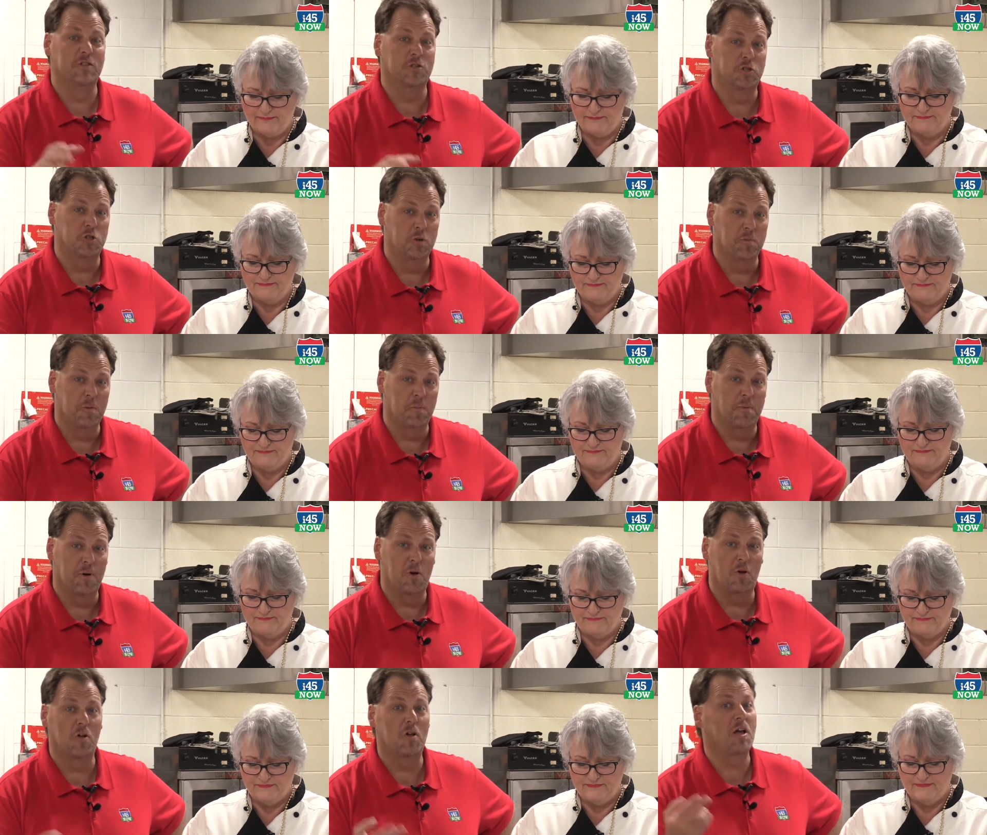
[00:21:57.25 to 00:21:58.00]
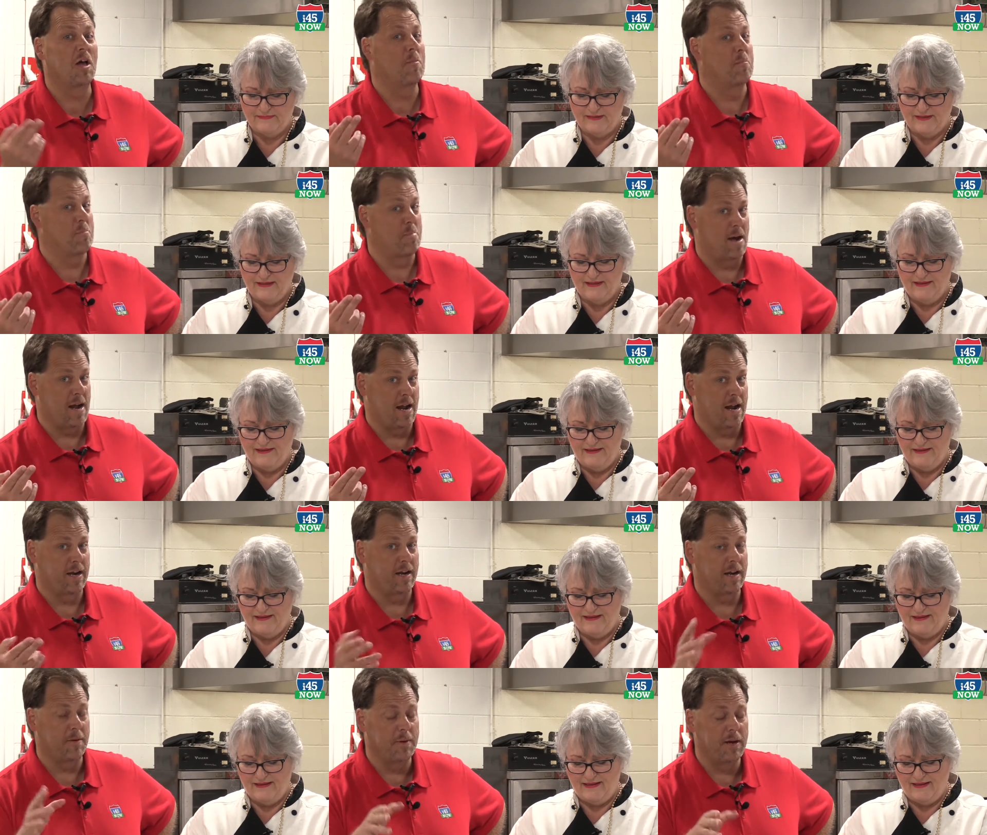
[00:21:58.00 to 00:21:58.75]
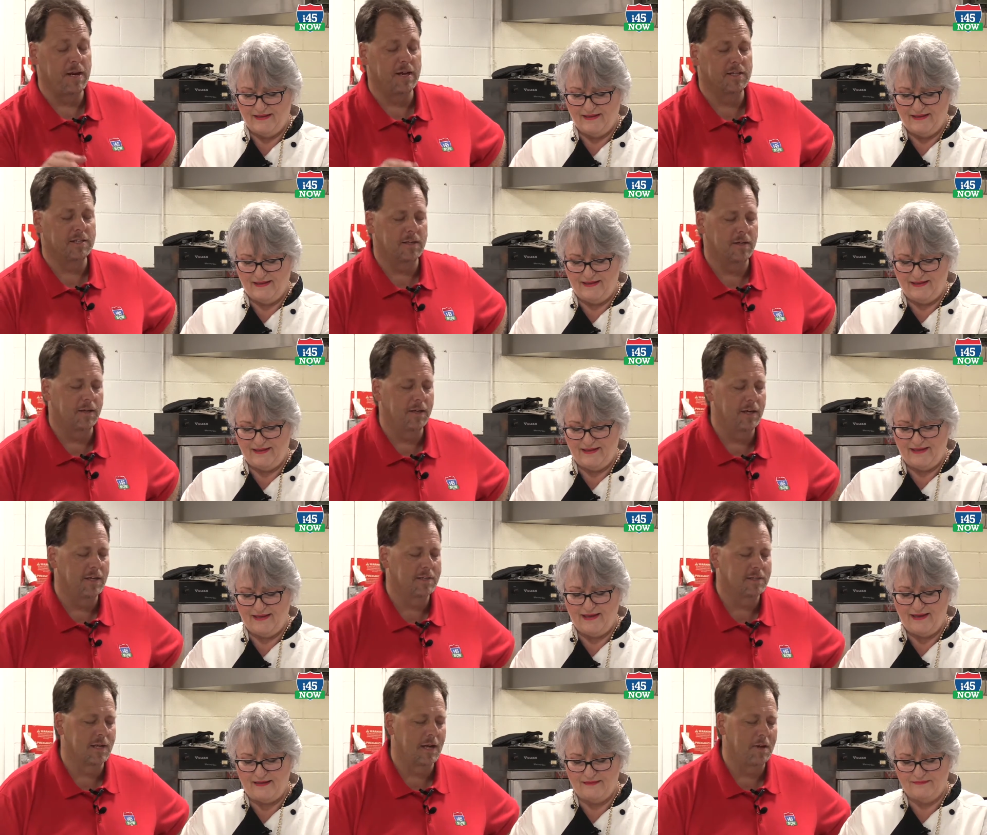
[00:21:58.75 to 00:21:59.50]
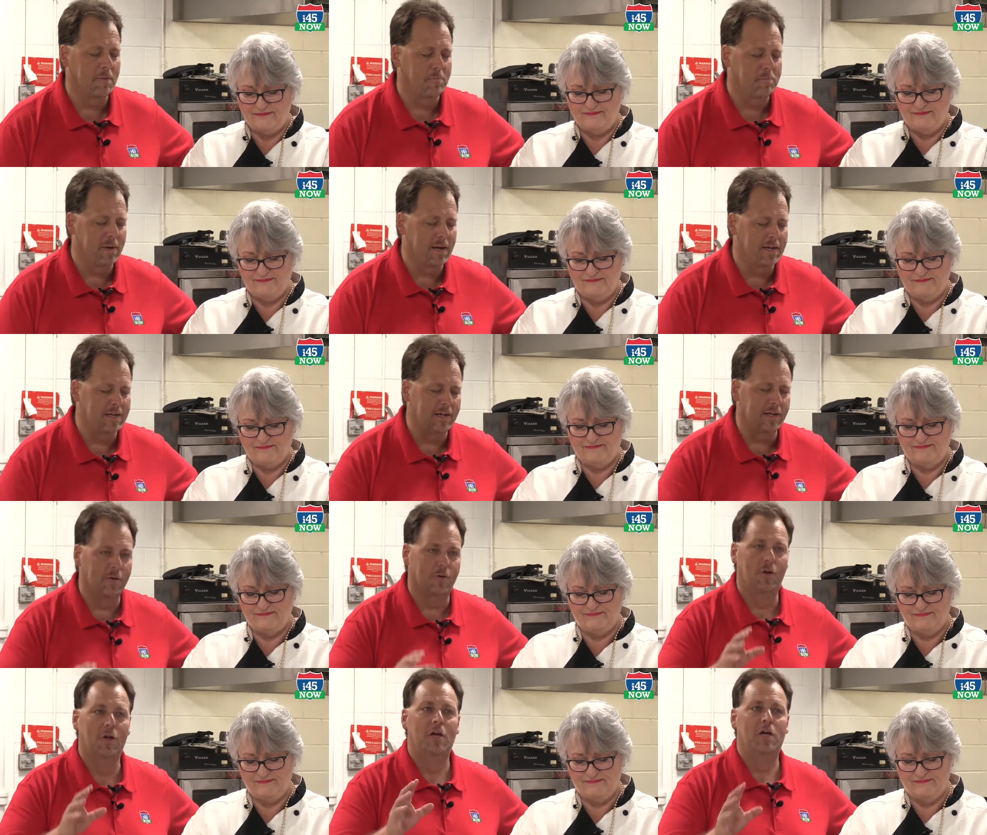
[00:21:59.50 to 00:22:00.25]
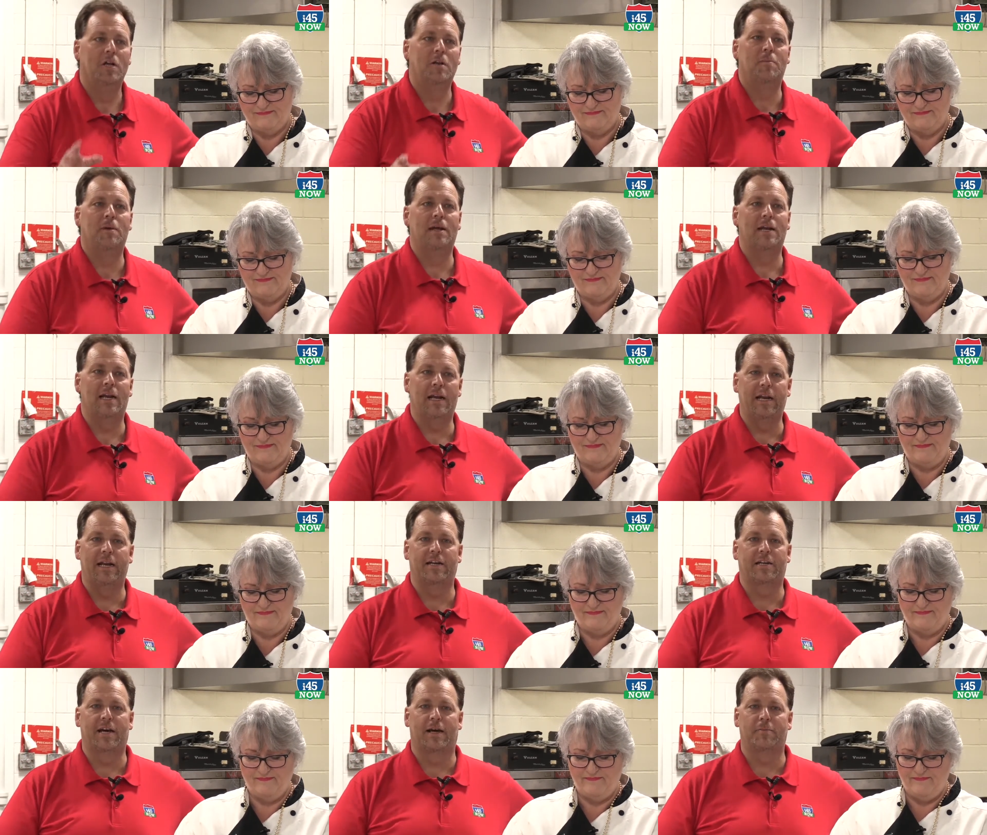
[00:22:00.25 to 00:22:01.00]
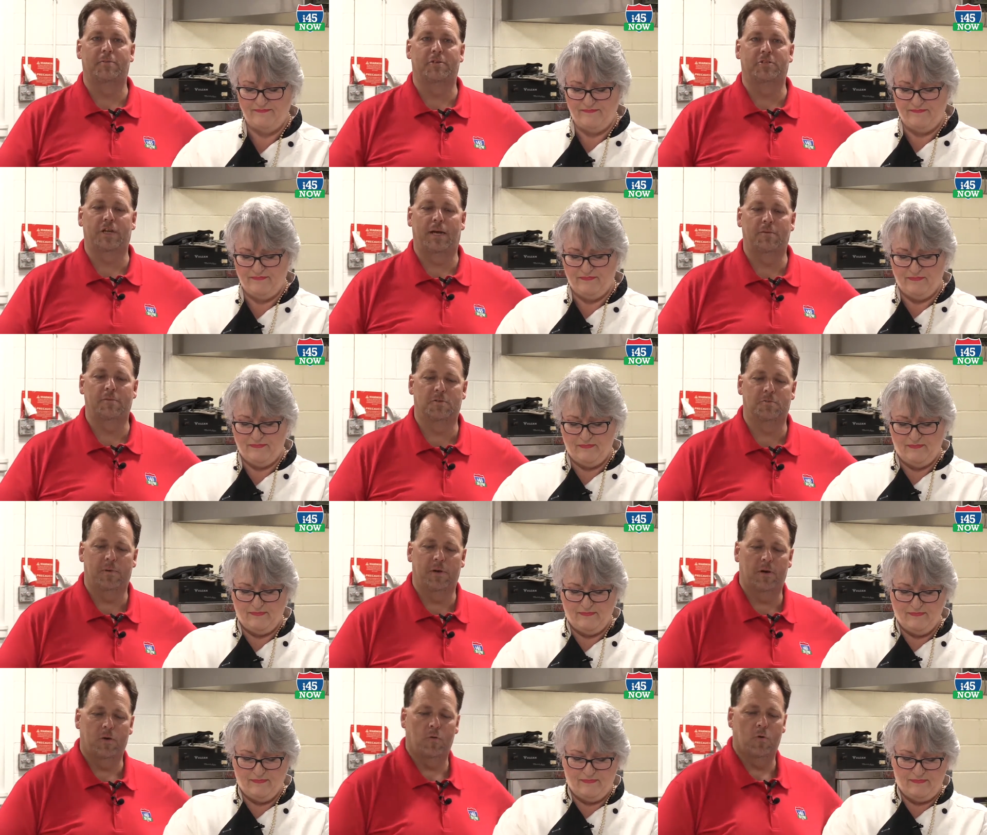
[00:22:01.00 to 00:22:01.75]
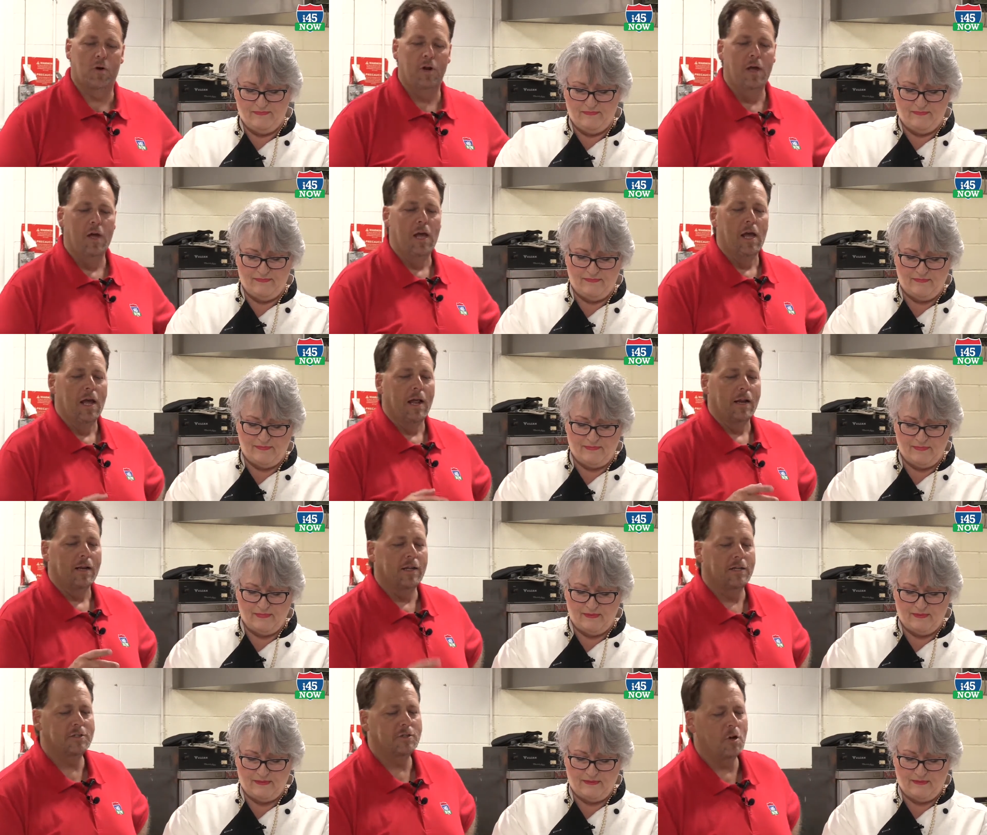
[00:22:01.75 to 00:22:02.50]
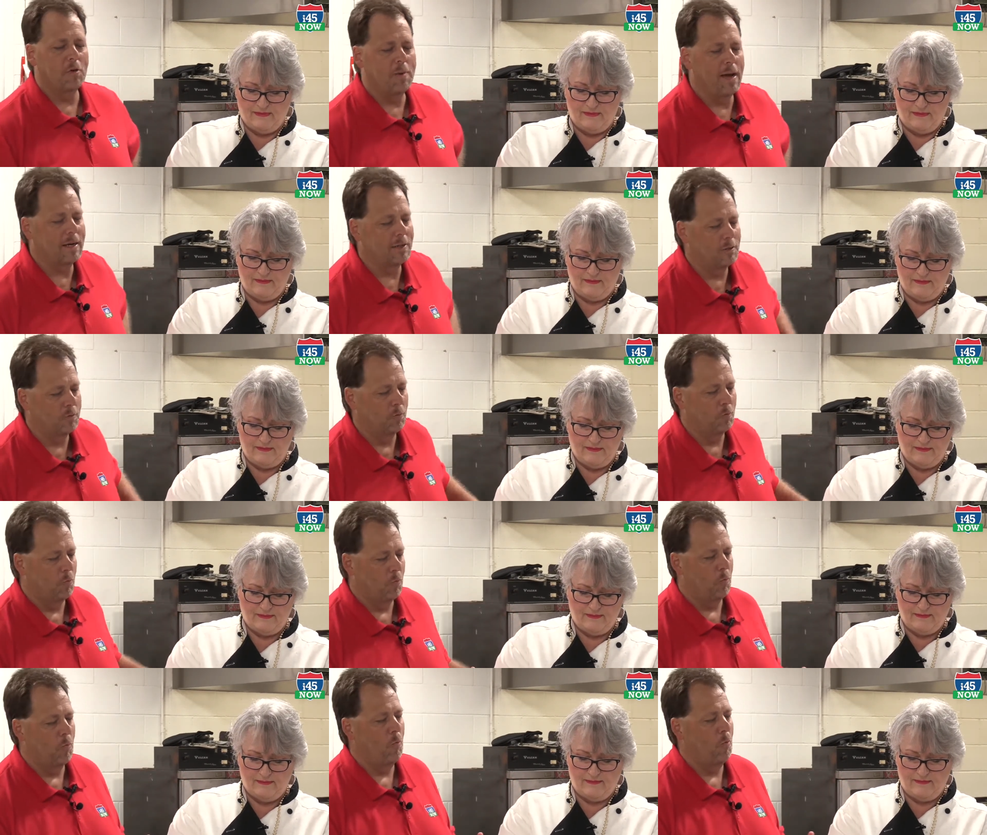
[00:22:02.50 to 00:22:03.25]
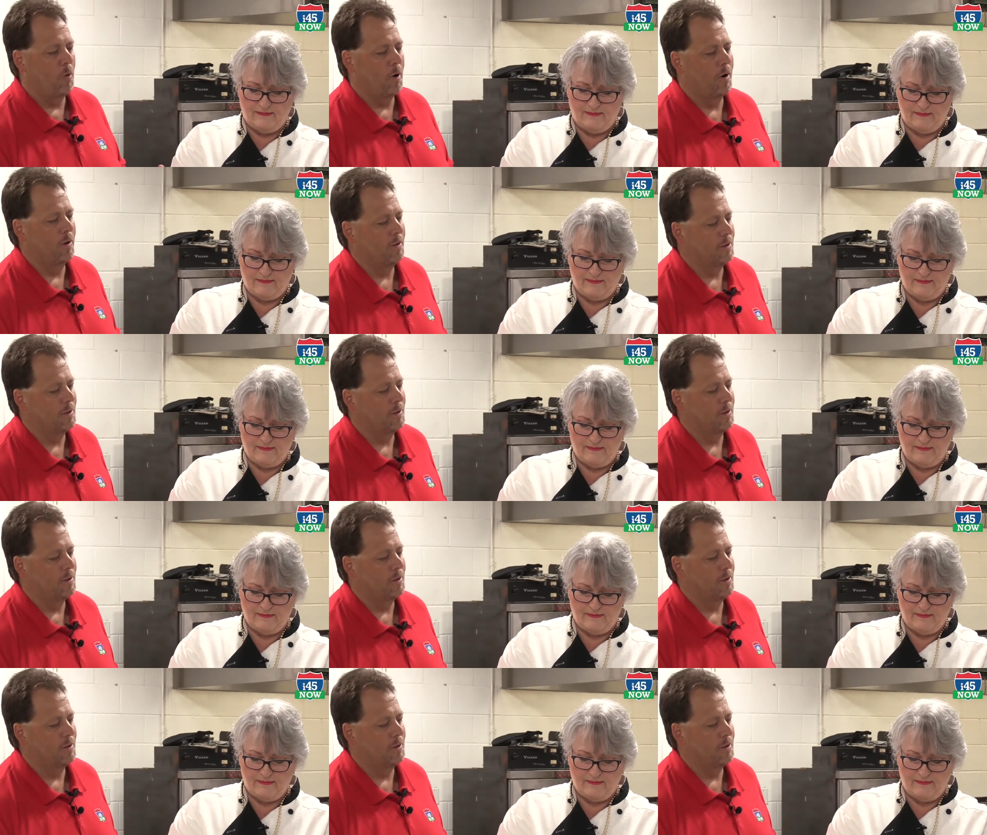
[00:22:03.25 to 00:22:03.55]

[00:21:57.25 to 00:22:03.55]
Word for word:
Speaker 1: and the Super Bowl combined. I mean, it's a it's yeah. a big deal to be in any type of James Beard or. Let's go back to where